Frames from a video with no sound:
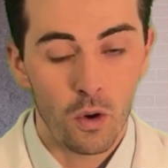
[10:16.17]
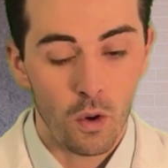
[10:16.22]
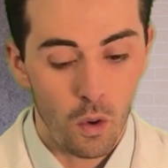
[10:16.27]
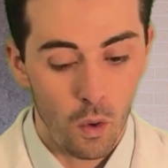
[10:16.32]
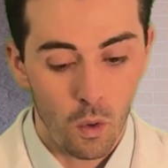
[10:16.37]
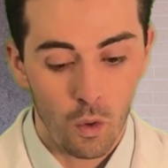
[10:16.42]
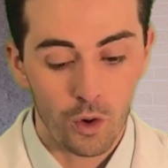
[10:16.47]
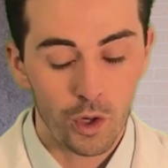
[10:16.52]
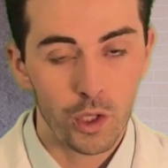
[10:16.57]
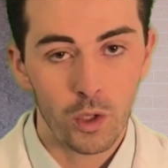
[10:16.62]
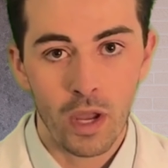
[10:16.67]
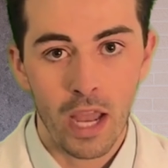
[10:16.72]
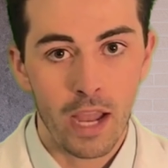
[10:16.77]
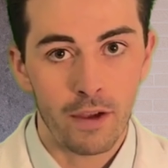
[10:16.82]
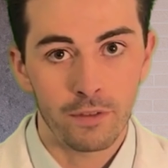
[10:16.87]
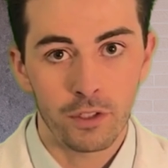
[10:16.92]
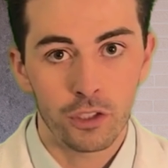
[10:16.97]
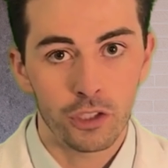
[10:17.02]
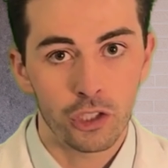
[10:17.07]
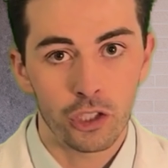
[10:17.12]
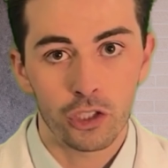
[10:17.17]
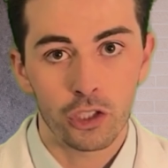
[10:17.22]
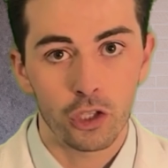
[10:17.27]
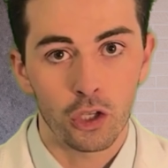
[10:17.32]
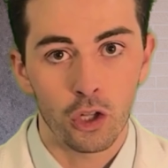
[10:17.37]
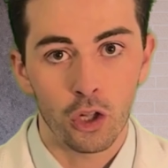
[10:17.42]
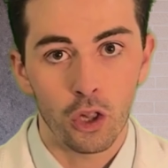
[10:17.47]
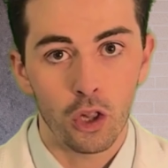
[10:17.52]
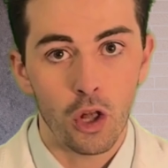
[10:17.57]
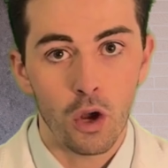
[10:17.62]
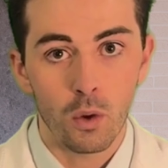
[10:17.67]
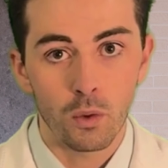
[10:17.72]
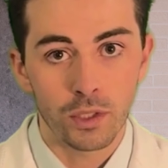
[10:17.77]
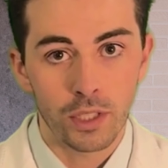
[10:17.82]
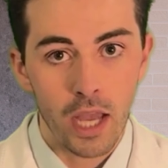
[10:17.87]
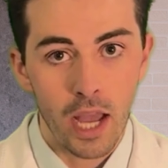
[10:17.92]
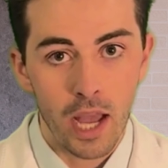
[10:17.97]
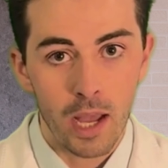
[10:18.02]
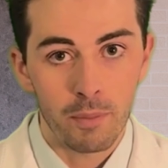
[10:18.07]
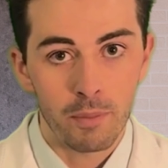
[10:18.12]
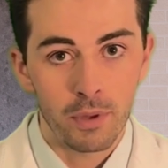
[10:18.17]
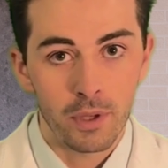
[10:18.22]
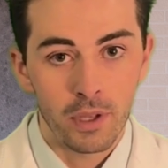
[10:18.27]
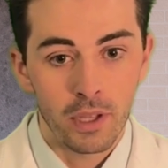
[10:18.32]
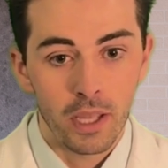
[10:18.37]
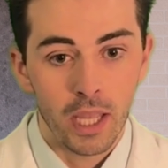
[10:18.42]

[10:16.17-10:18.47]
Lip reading: or you have to just close up